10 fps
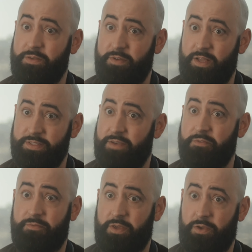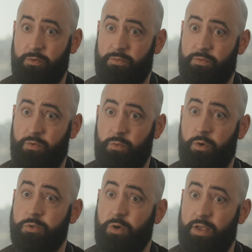if not seven figures,
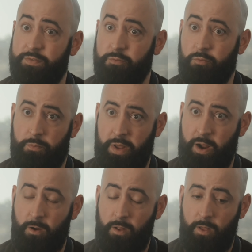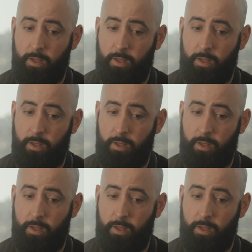to address and repair.